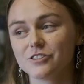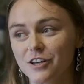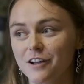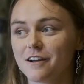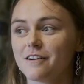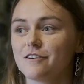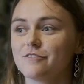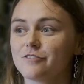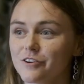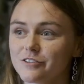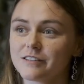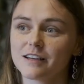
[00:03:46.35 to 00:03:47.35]
chair of
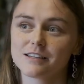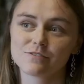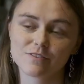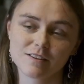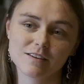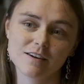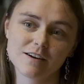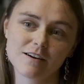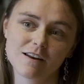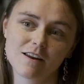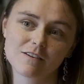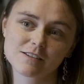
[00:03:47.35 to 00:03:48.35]
Groentetas for the
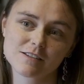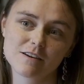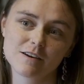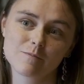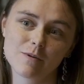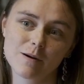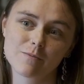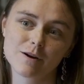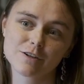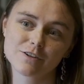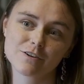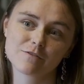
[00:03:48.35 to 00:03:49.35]
year alongside
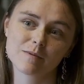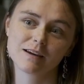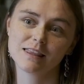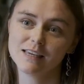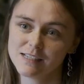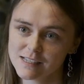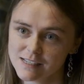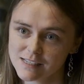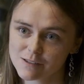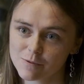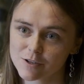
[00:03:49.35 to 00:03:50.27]
preparation of my thesis,